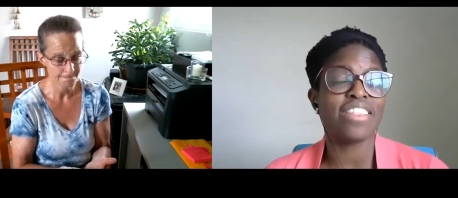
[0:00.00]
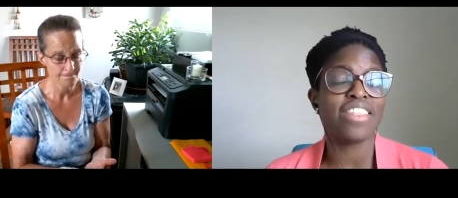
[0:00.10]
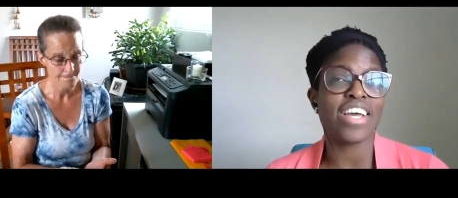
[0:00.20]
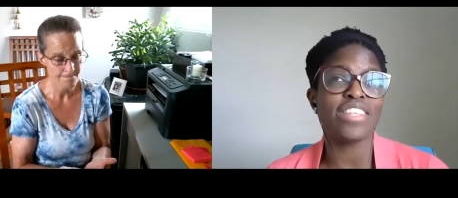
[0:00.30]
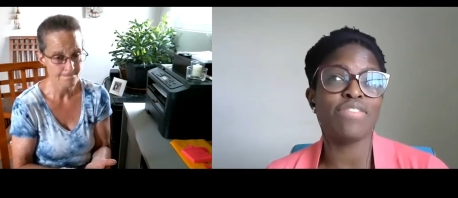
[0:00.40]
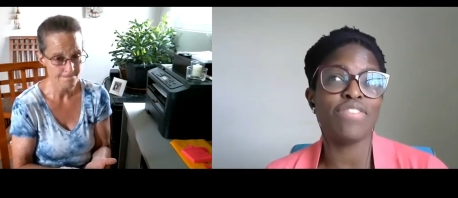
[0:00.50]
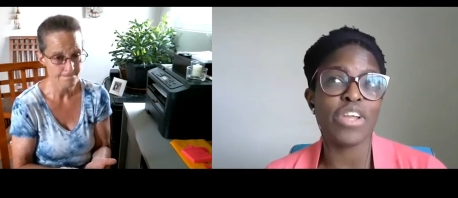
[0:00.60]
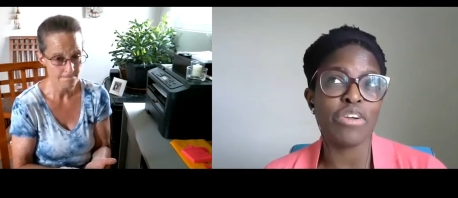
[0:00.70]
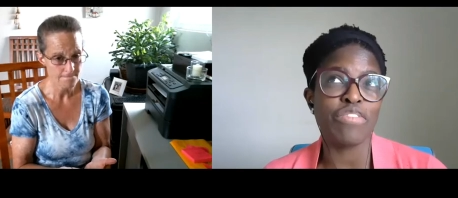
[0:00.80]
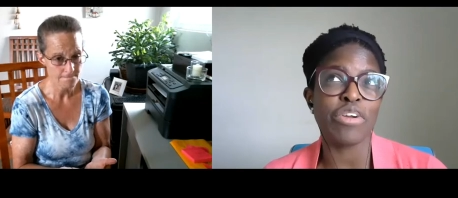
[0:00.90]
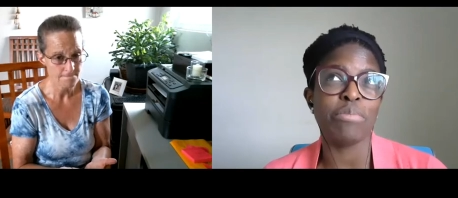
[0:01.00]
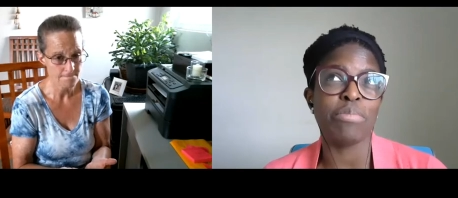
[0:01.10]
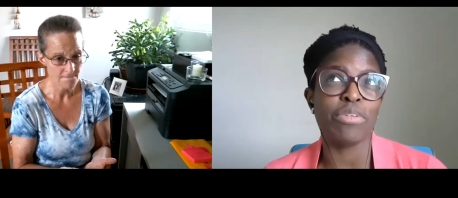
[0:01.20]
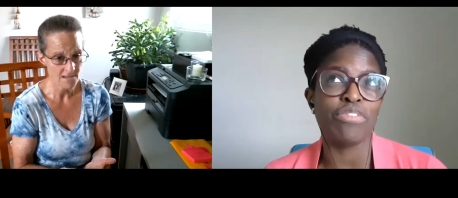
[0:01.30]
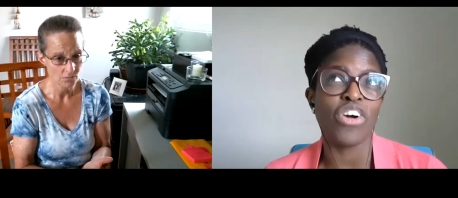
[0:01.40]
Speaker 1: That's very, very
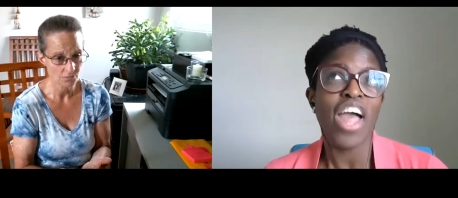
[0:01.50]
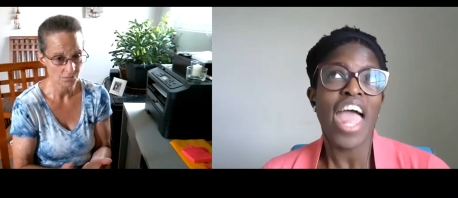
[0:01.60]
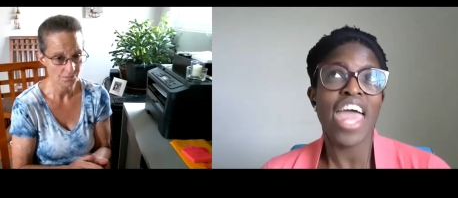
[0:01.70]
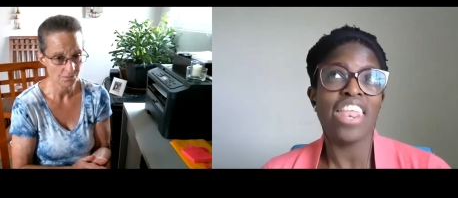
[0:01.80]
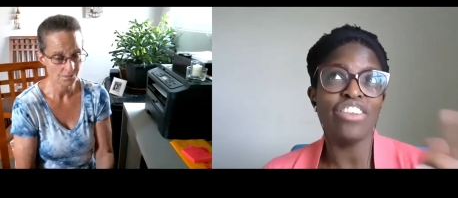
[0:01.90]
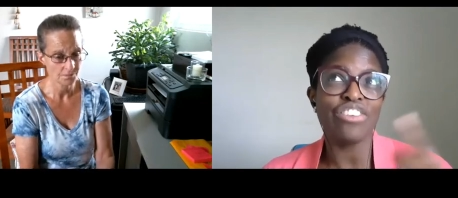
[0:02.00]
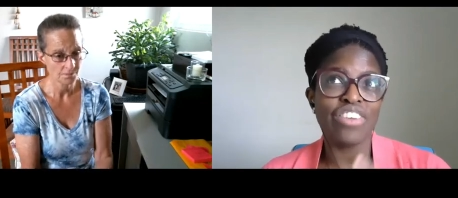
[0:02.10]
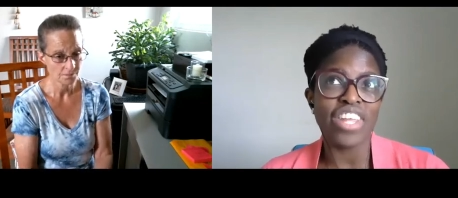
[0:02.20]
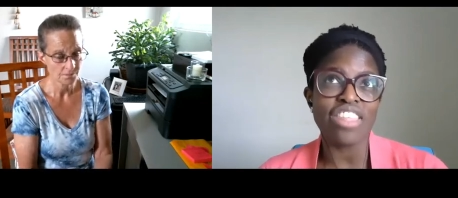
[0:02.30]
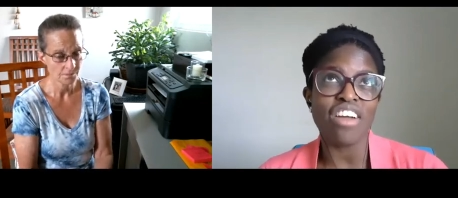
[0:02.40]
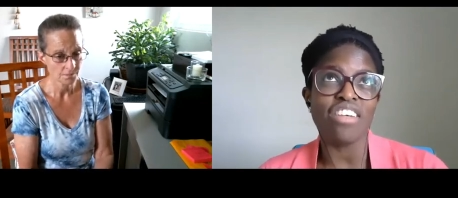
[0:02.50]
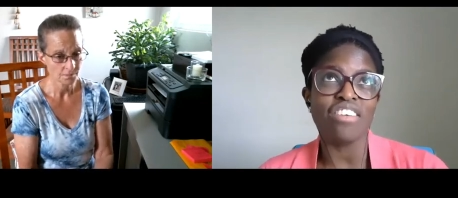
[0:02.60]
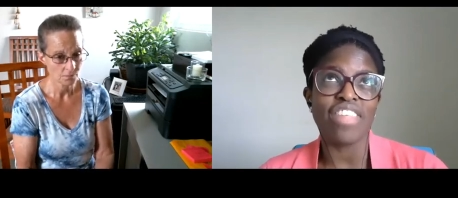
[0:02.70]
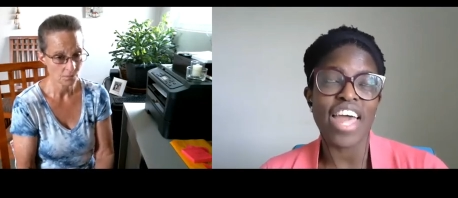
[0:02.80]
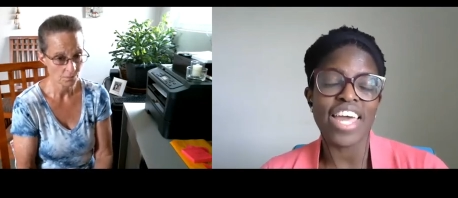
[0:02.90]
beautiful. And underneath all
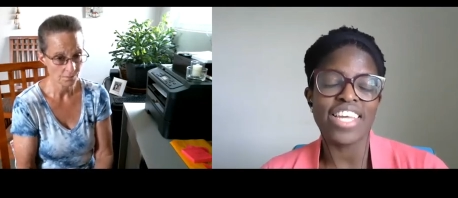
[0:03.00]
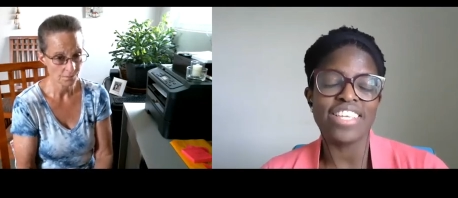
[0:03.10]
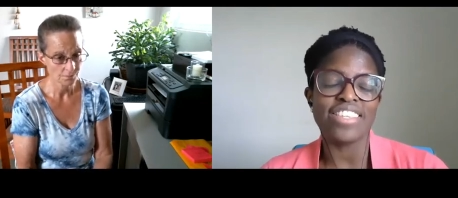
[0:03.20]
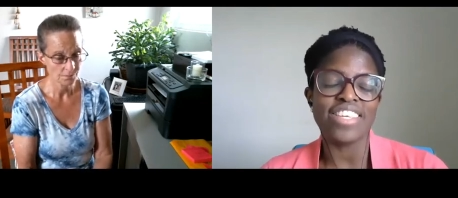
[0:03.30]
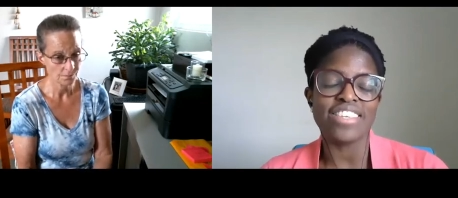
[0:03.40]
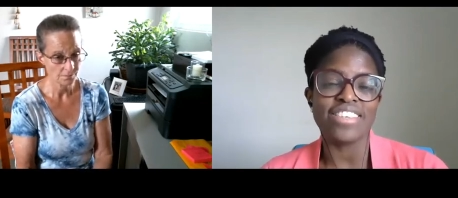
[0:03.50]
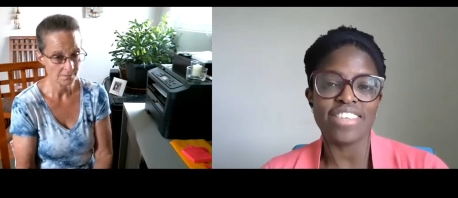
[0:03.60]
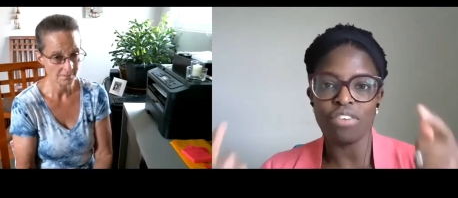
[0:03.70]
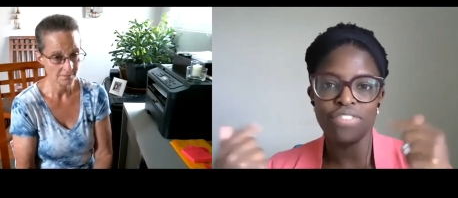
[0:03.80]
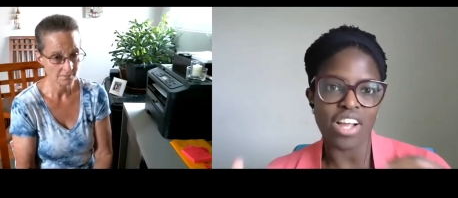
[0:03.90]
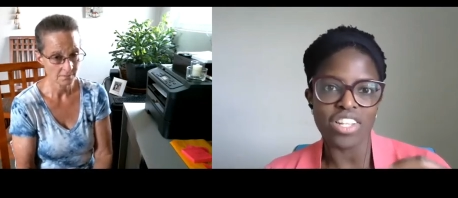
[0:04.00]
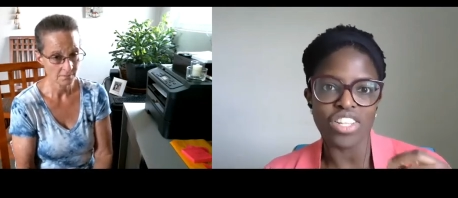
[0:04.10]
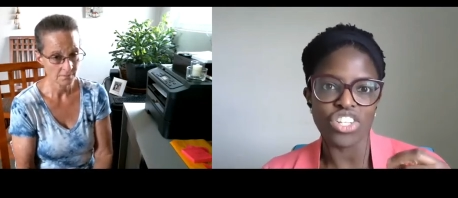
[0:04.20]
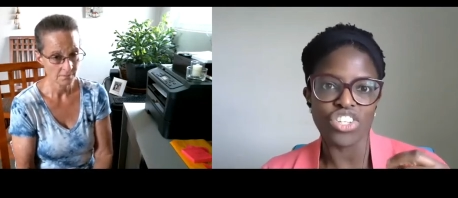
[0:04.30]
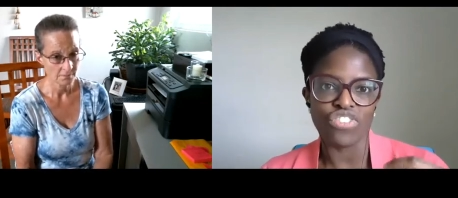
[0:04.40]
of that is this self
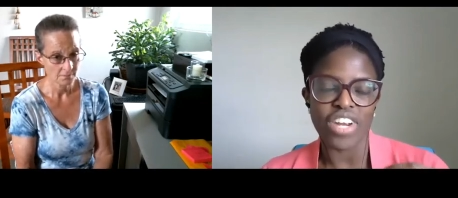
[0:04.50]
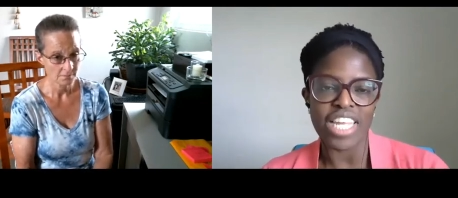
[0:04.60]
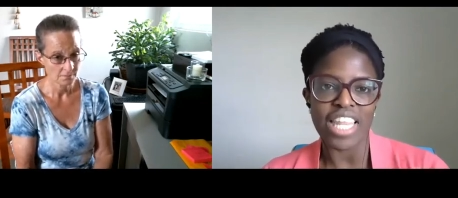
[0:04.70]
knowledge, right?